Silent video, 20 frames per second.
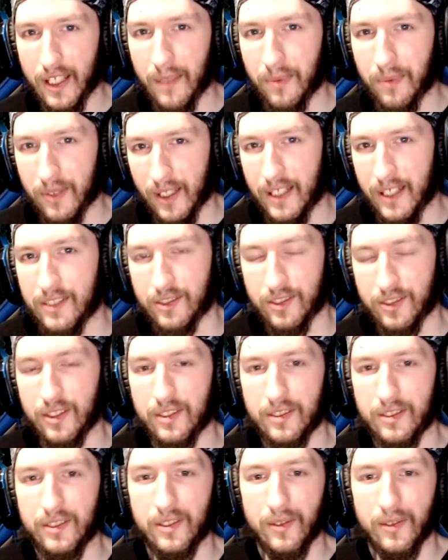It plays
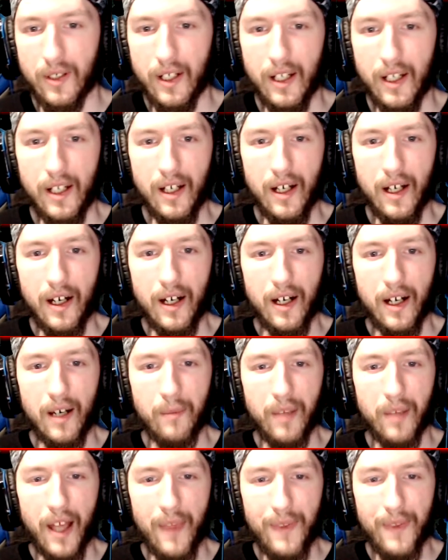good too.
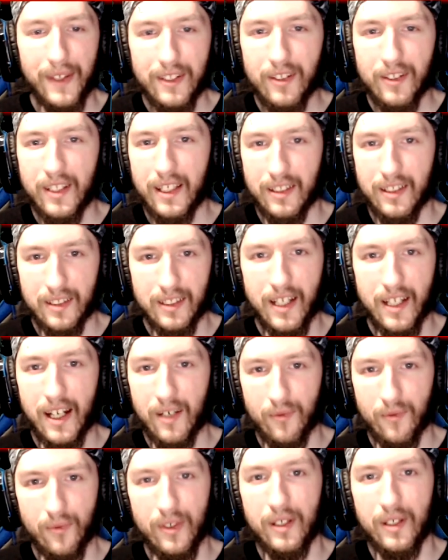Um, but I think they're getting
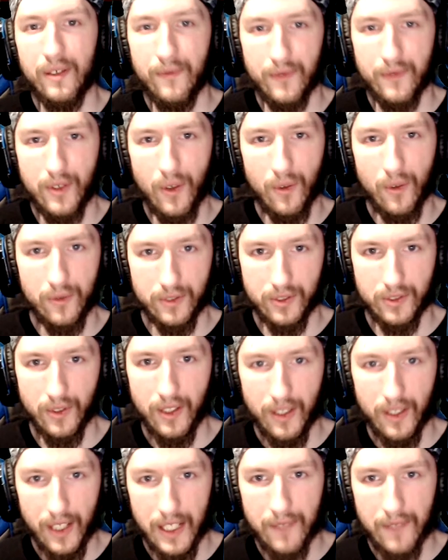kind of rid of the whole
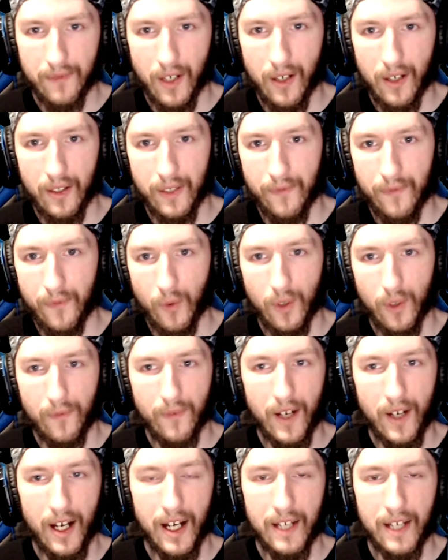storyline of R E four,
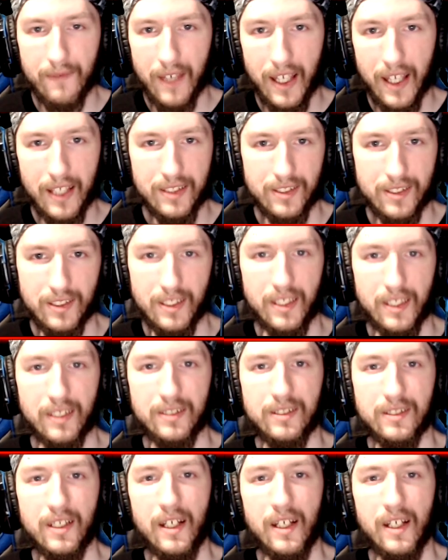five, and six.